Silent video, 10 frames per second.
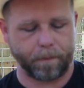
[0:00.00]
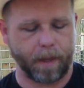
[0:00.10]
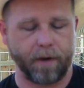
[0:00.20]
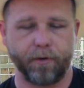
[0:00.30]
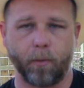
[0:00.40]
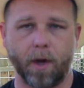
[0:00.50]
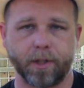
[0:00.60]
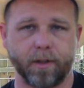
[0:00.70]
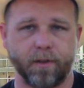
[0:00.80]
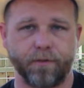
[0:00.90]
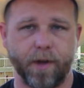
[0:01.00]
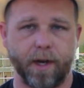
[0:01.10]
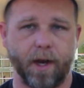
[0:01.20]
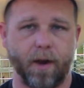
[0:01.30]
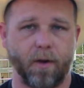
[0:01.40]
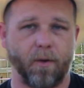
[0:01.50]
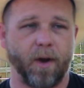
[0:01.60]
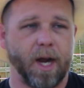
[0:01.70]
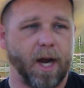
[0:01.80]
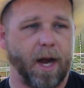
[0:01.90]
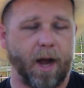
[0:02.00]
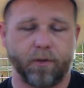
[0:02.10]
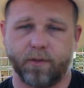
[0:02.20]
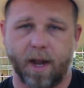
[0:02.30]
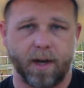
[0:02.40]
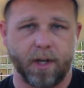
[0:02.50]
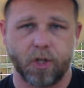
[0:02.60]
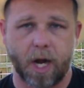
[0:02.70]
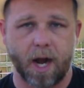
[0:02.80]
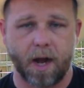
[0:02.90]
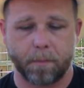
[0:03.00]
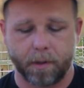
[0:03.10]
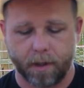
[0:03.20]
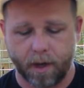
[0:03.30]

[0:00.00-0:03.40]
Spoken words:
if you're watching this video. Outstanding job.